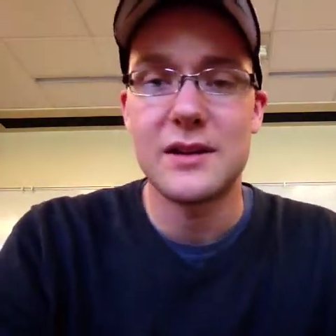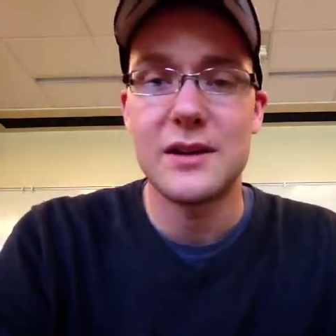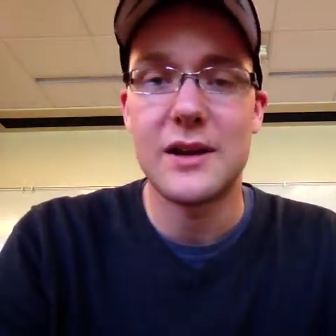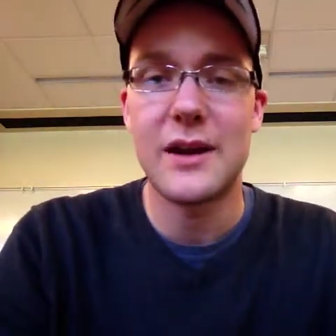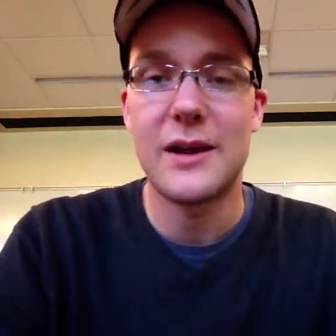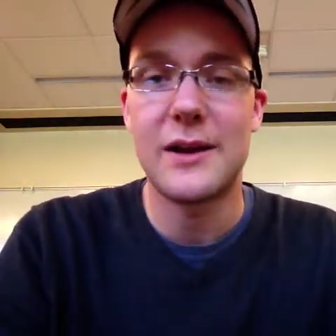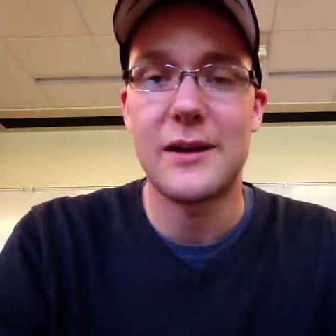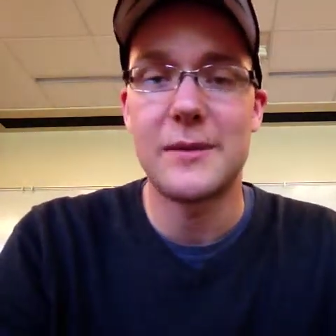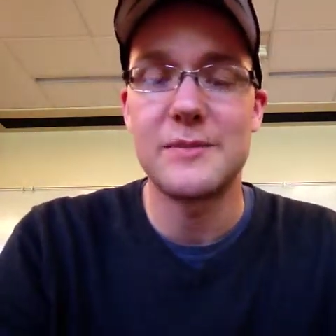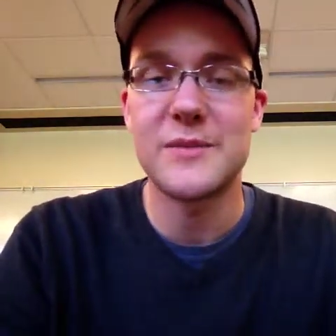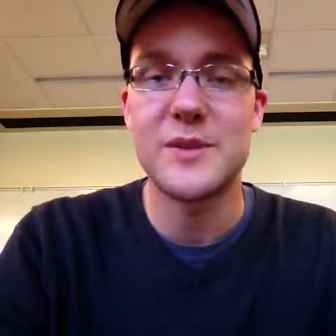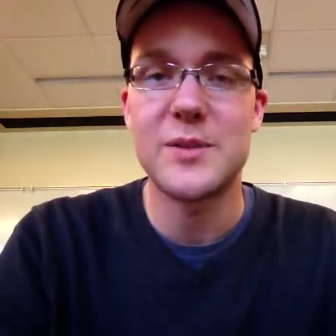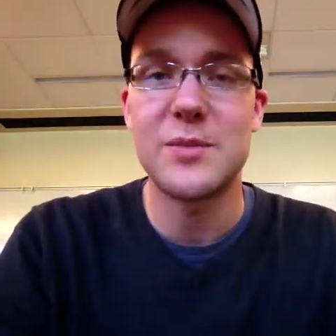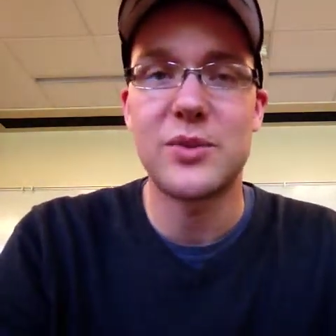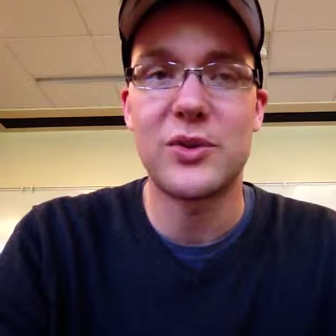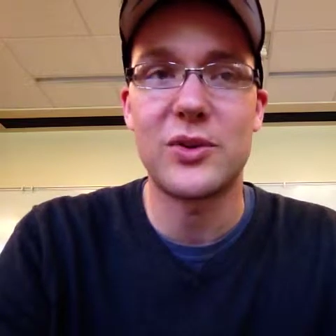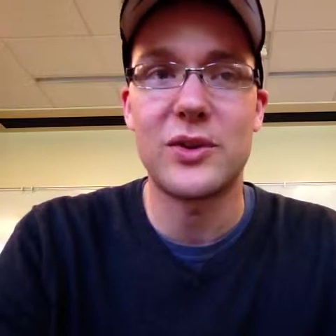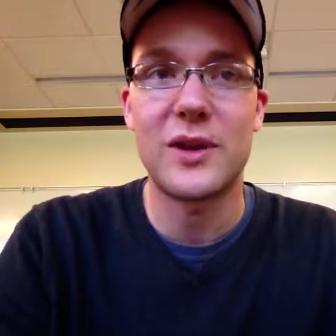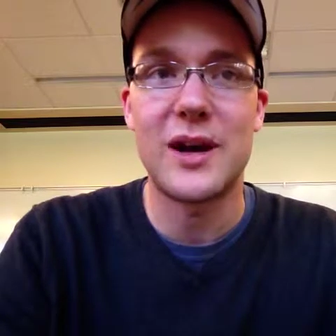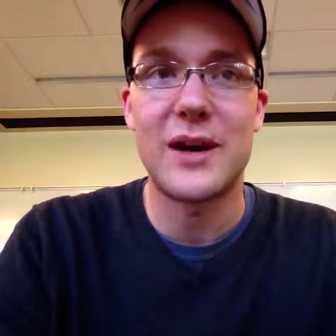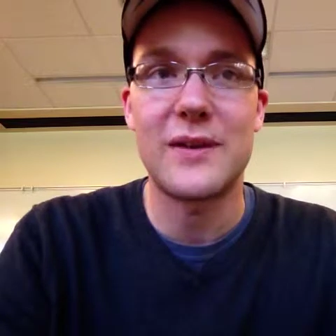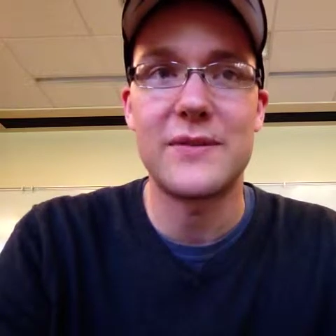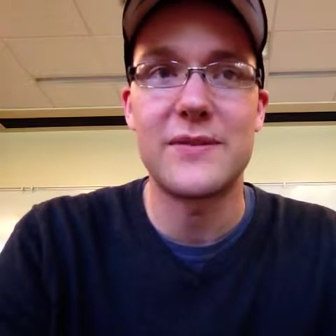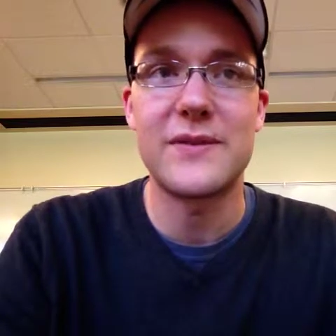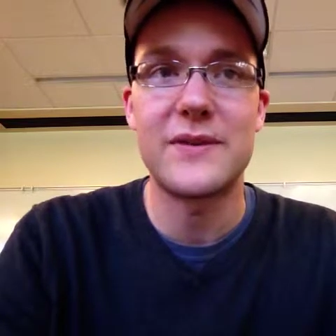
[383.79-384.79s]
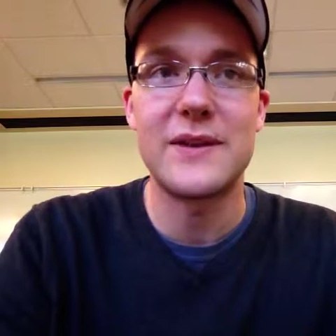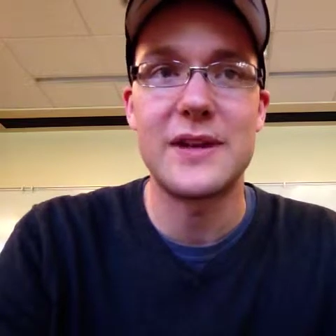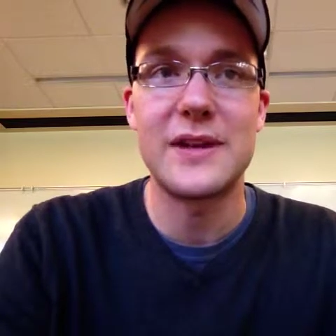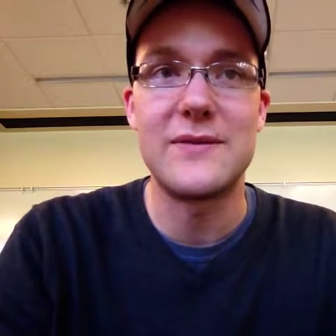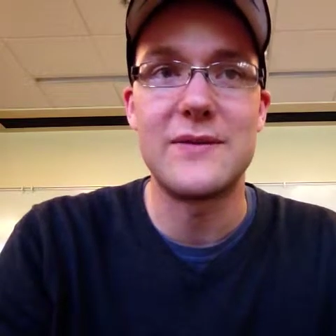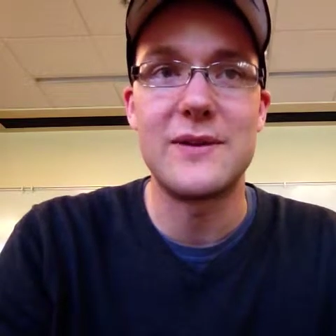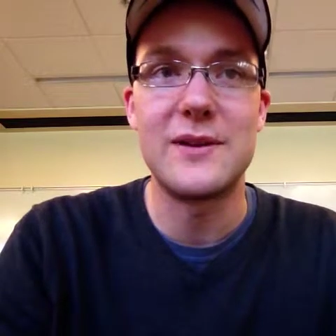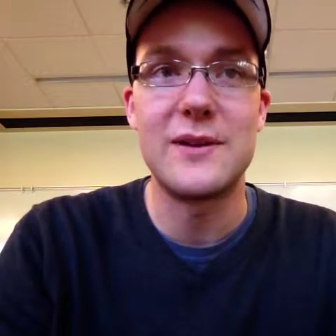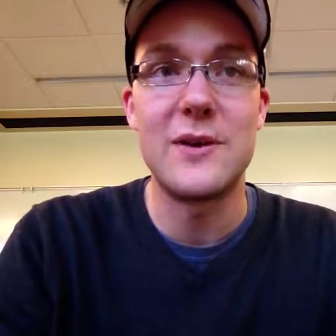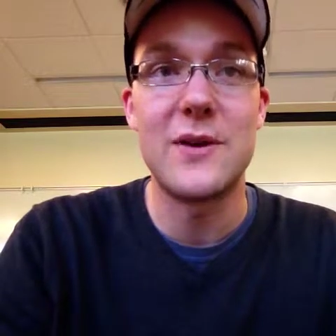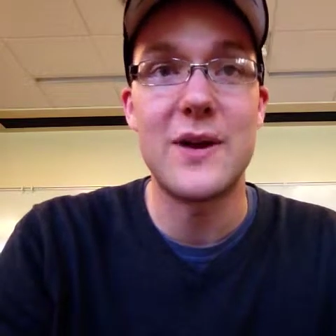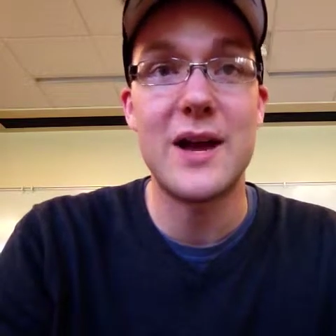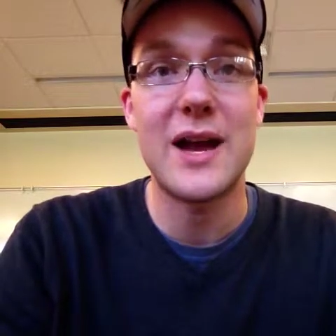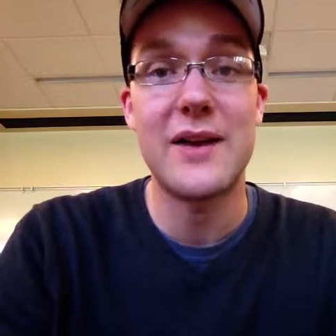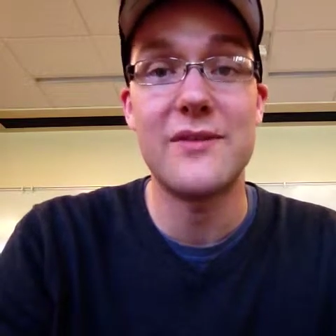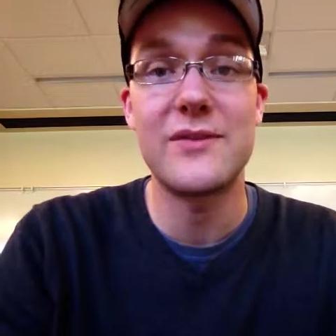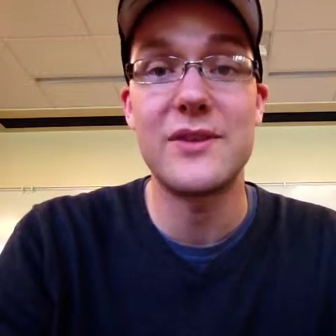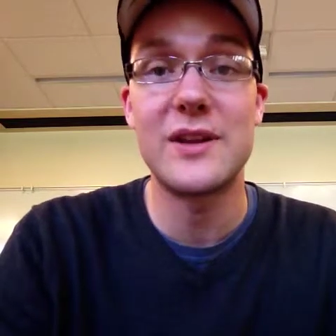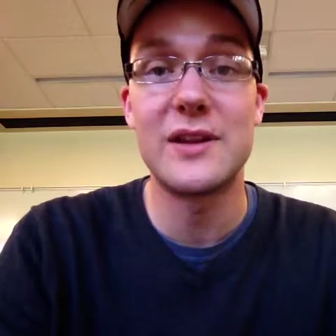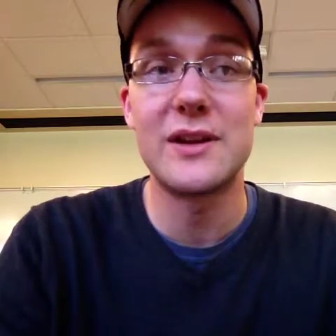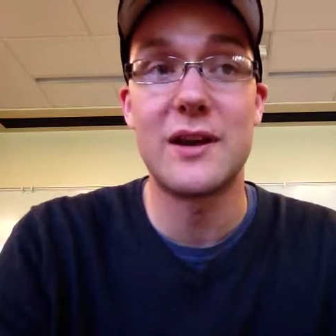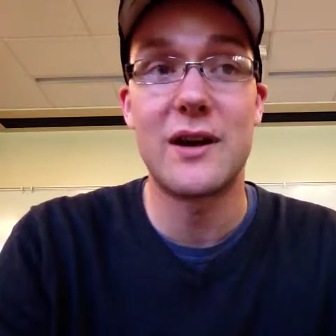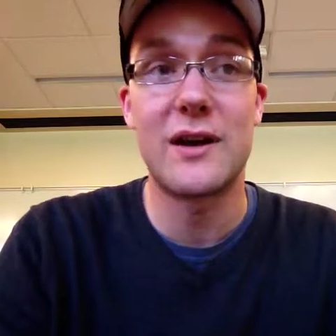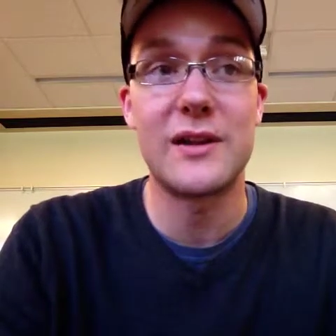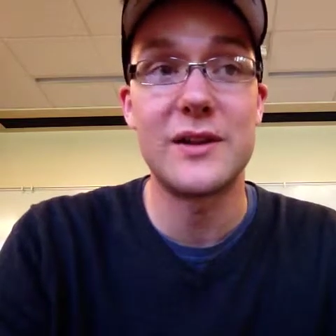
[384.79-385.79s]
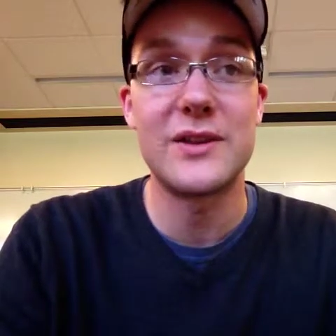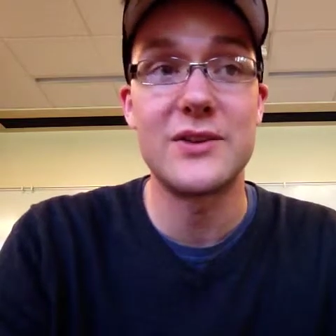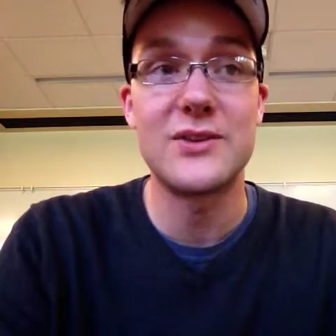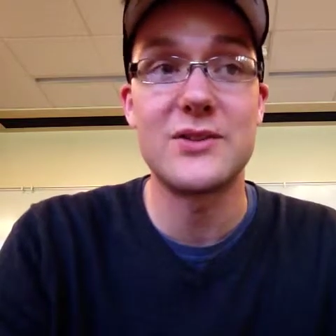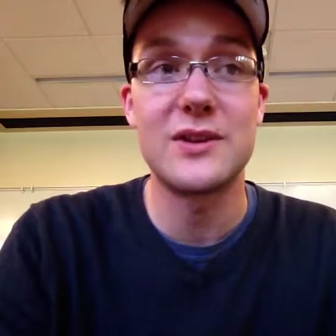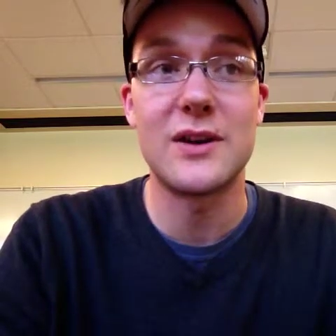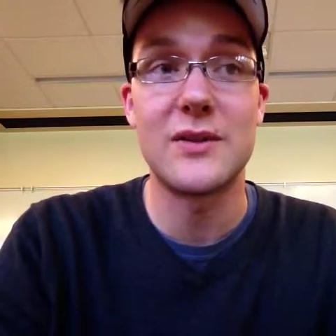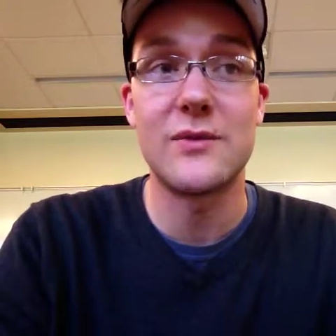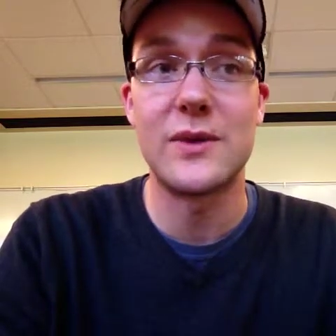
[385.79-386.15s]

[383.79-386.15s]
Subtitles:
pull off if you don't have the knowledge